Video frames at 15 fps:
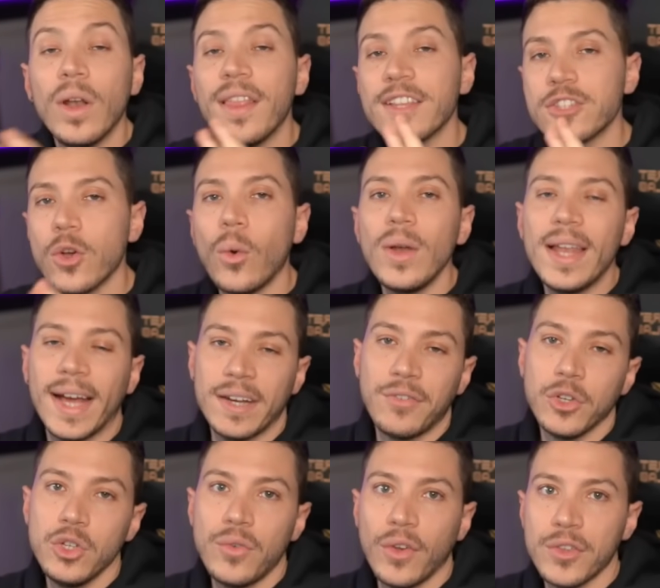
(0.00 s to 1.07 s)
that's all I had
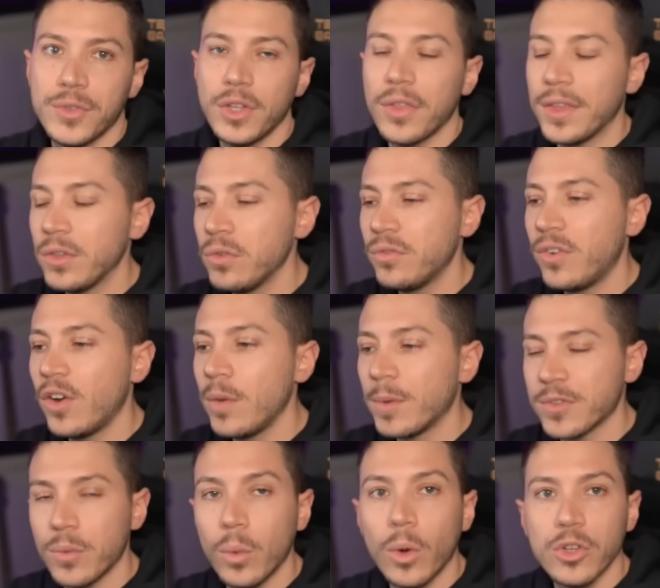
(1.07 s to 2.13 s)
for you for this video. Thank you very
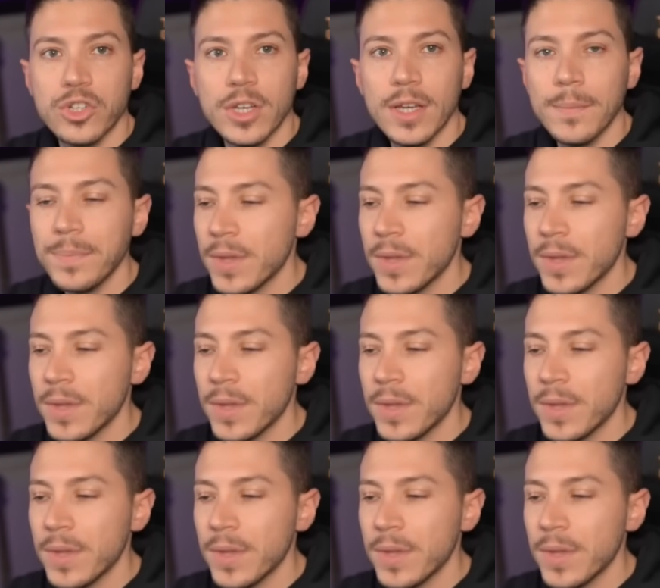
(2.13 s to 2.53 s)
much for watching.